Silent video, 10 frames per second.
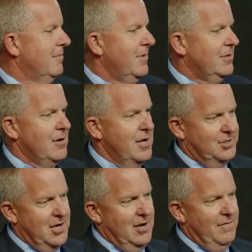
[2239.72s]
But
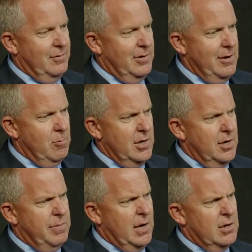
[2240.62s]
God's delivered what He
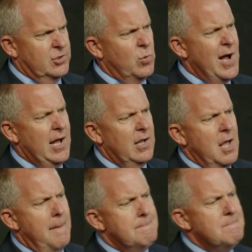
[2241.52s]
wanted, because why?
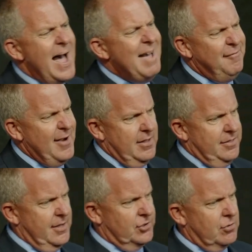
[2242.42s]
My
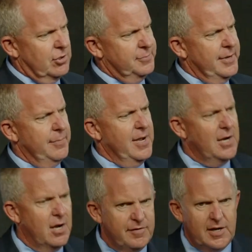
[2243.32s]
faith has caused me to be
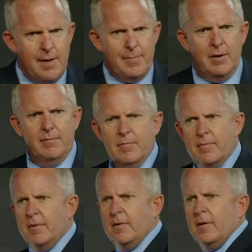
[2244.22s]
an overcomer.
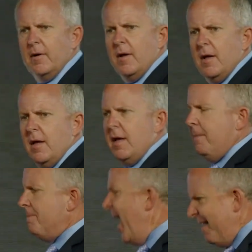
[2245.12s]

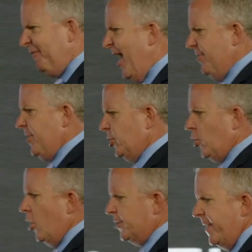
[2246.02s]
My faith has
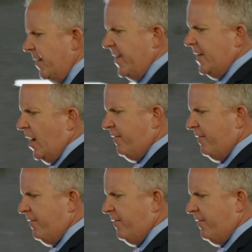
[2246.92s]
caused me to be an